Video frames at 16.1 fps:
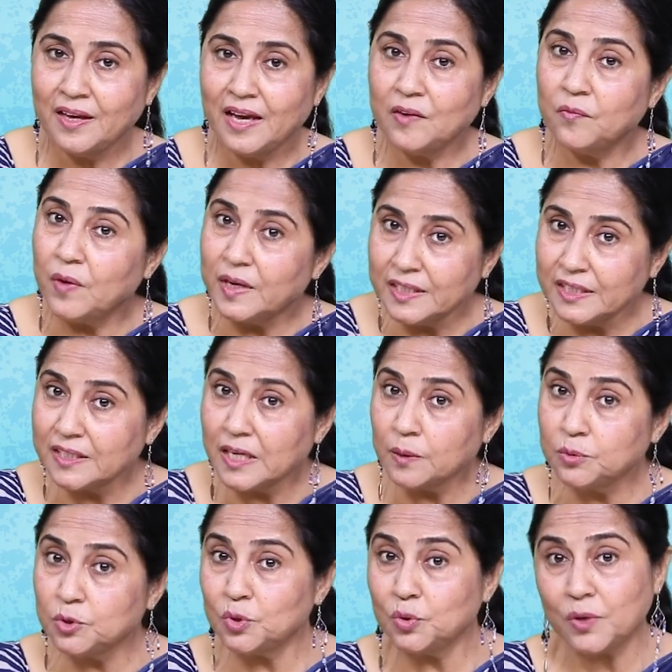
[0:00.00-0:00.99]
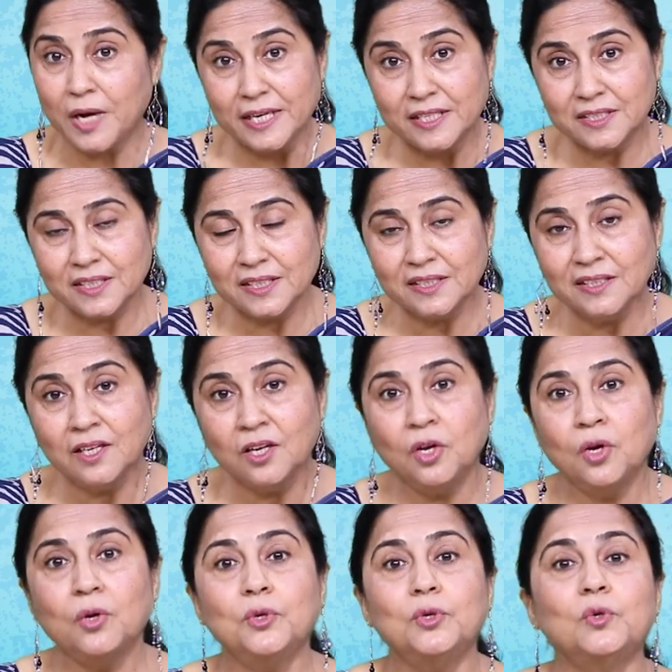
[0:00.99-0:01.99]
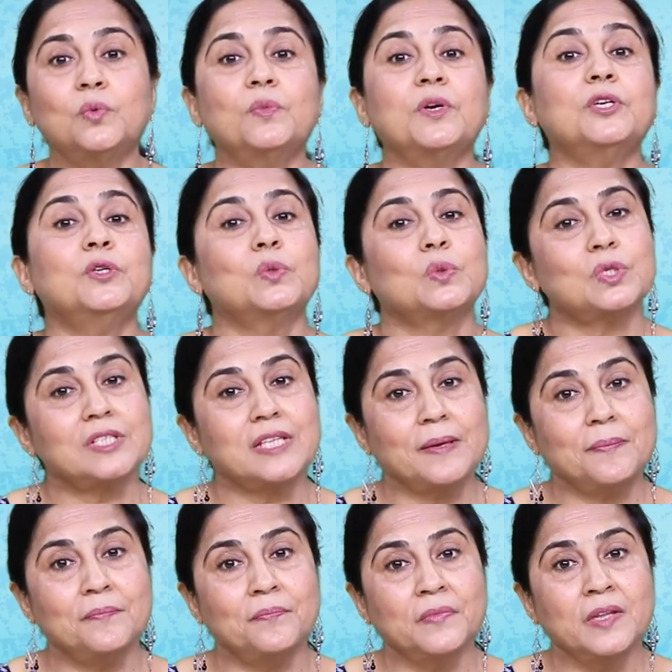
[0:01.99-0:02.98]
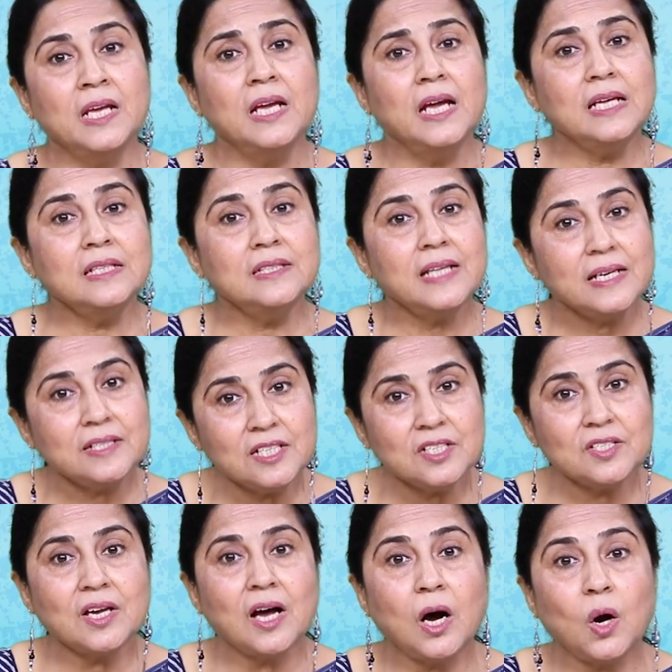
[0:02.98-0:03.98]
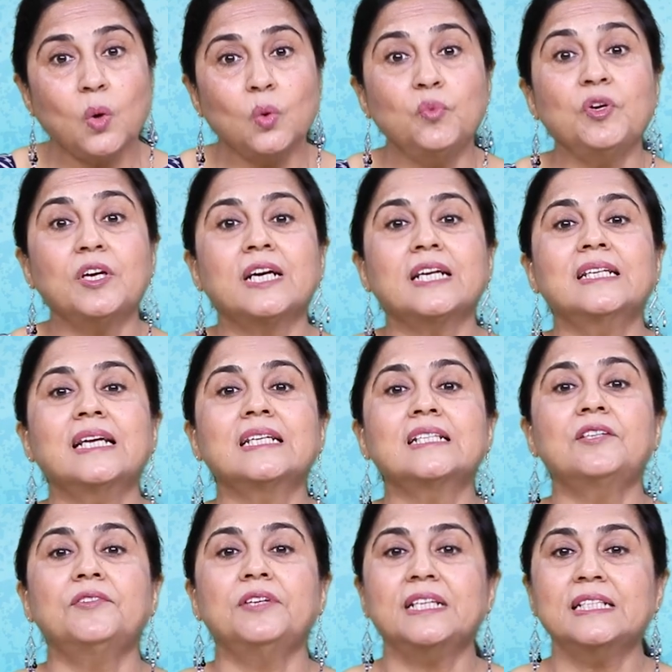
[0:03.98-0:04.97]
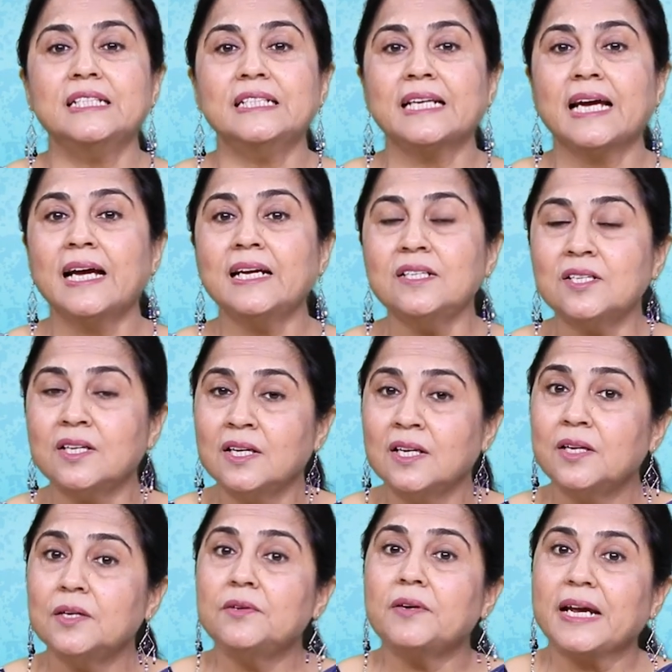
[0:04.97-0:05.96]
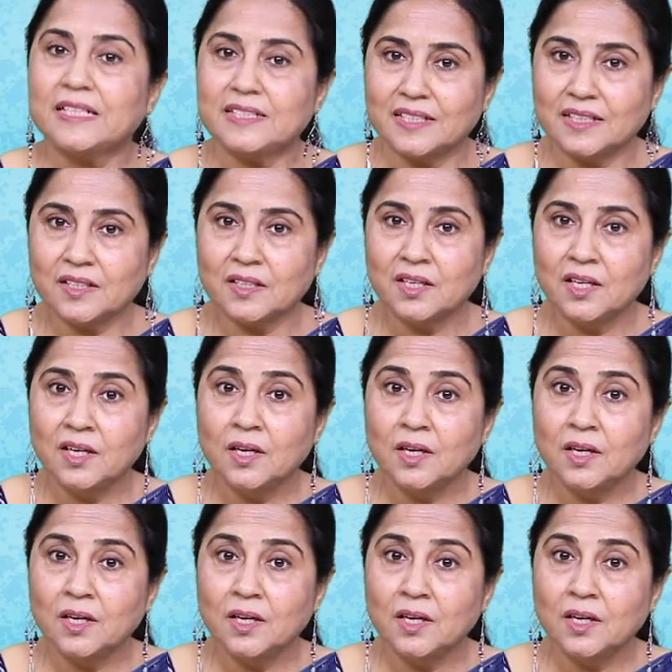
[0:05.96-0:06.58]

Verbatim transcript: and when it comes to writing you may use them and that is how we connect reading and writing.